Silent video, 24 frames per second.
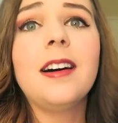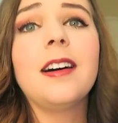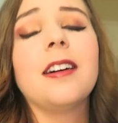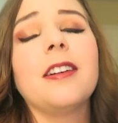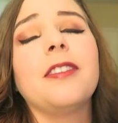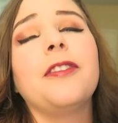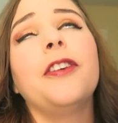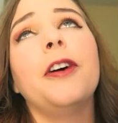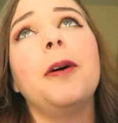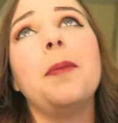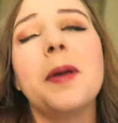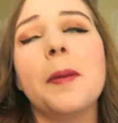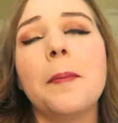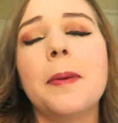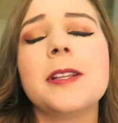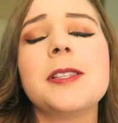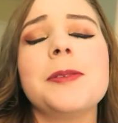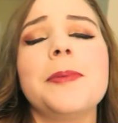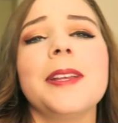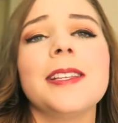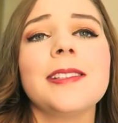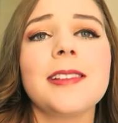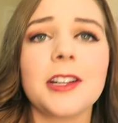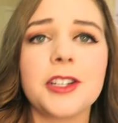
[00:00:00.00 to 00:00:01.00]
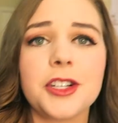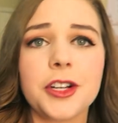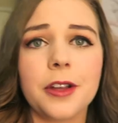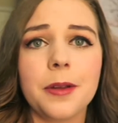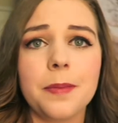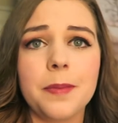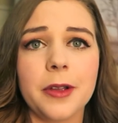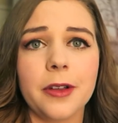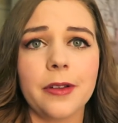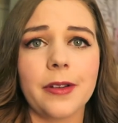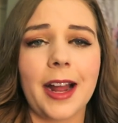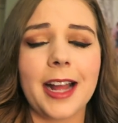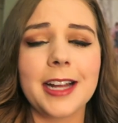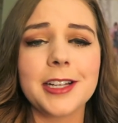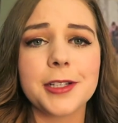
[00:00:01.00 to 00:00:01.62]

Ugh, filming puts me in such a good mood.